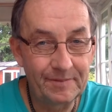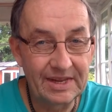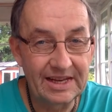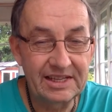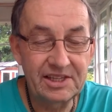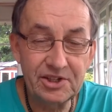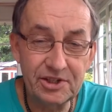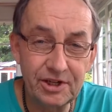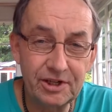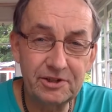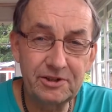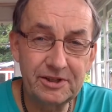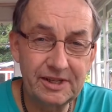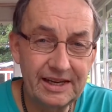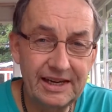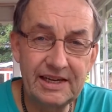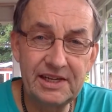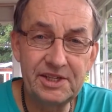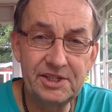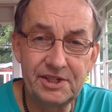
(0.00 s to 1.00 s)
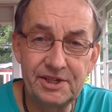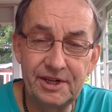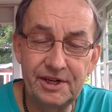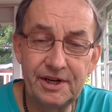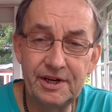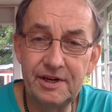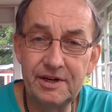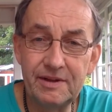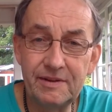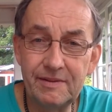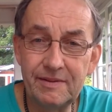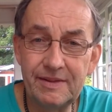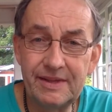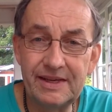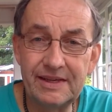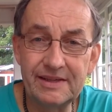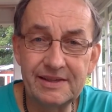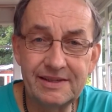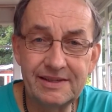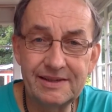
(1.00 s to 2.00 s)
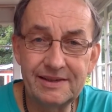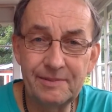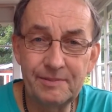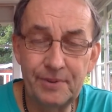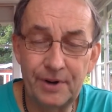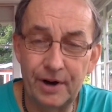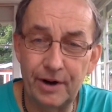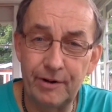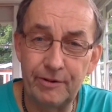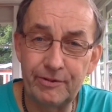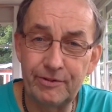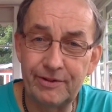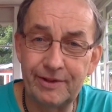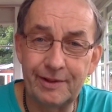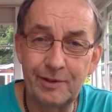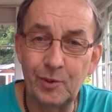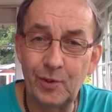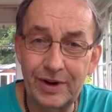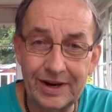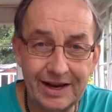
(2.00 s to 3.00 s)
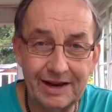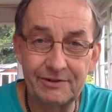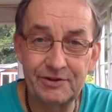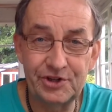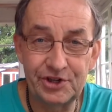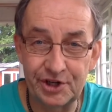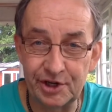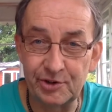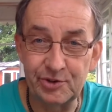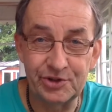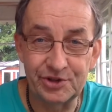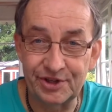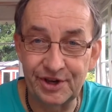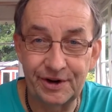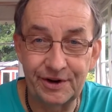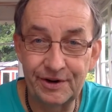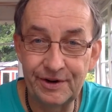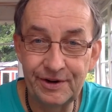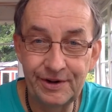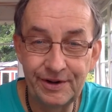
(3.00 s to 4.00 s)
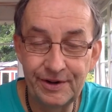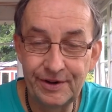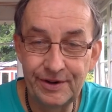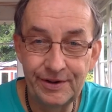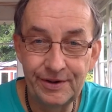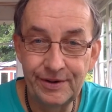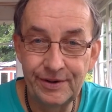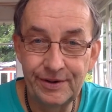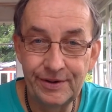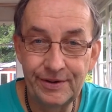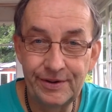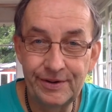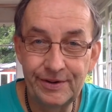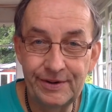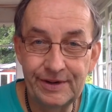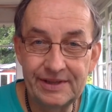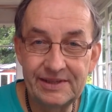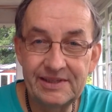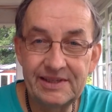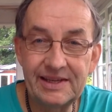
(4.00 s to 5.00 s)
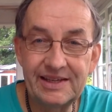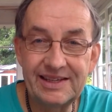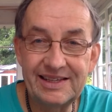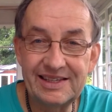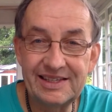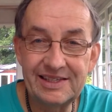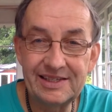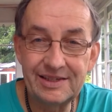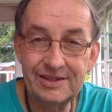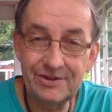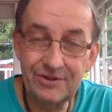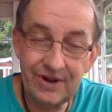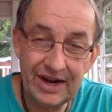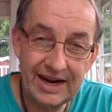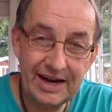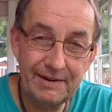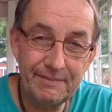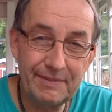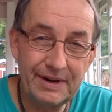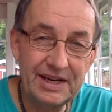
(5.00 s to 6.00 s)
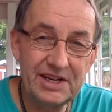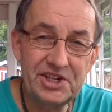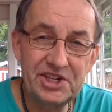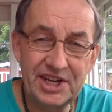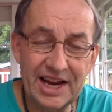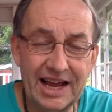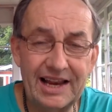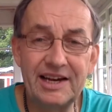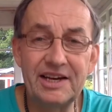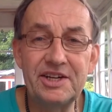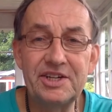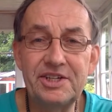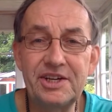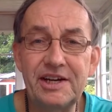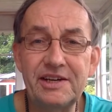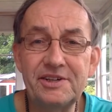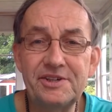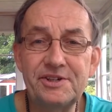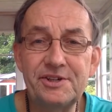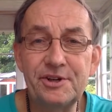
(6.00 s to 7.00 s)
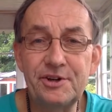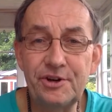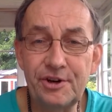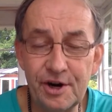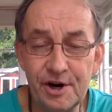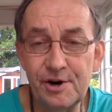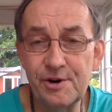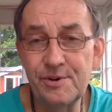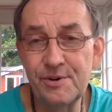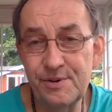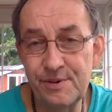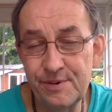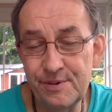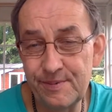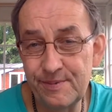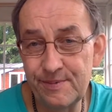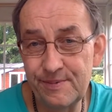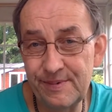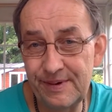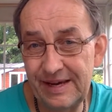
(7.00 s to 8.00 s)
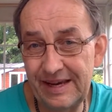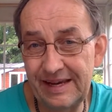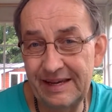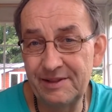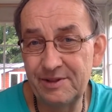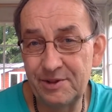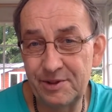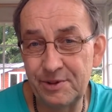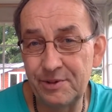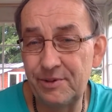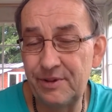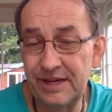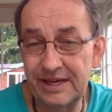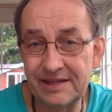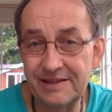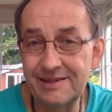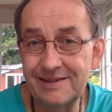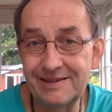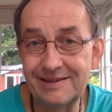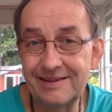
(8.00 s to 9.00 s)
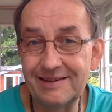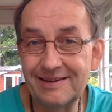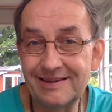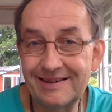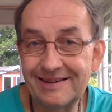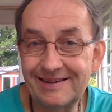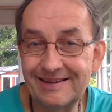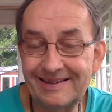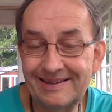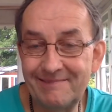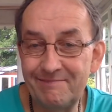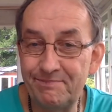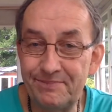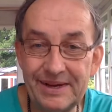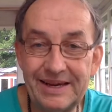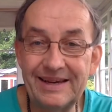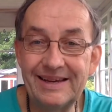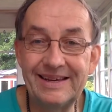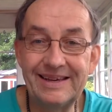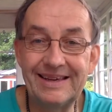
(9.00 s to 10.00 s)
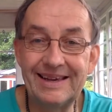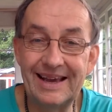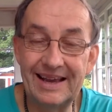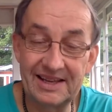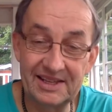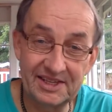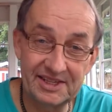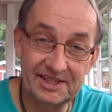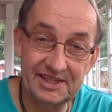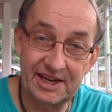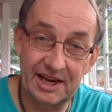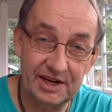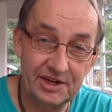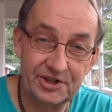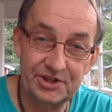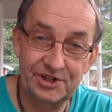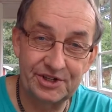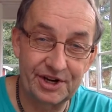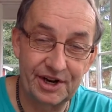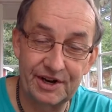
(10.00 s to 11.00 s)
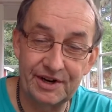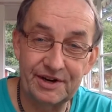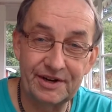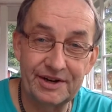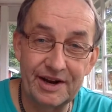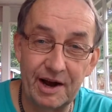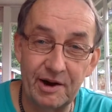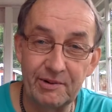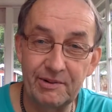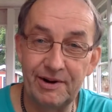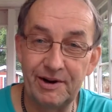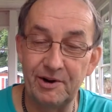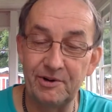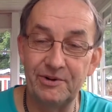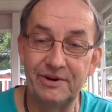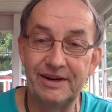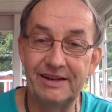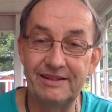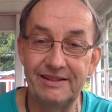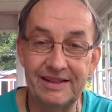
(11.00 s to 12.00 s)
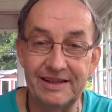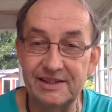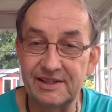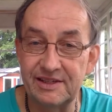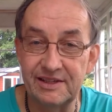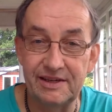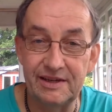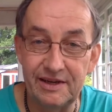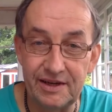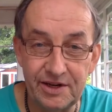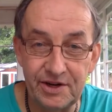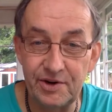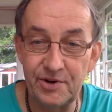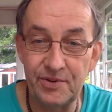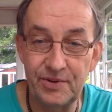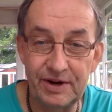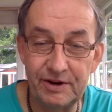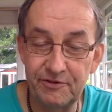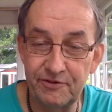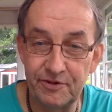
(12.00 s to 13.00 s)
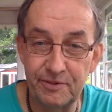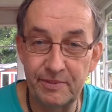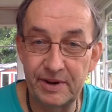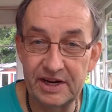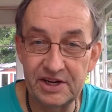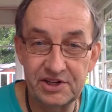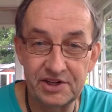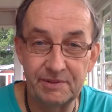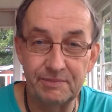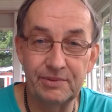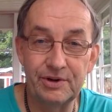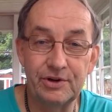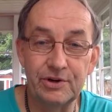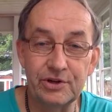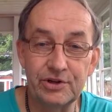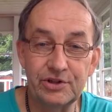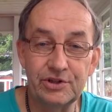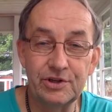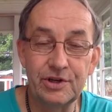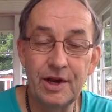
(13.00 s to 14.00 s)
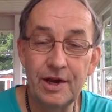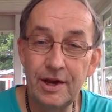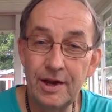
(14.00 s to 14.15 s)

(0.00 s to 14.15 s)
it's not easy, this path that we have chosen. It's extremely challenging to go into this big and ascension, downloading this new information because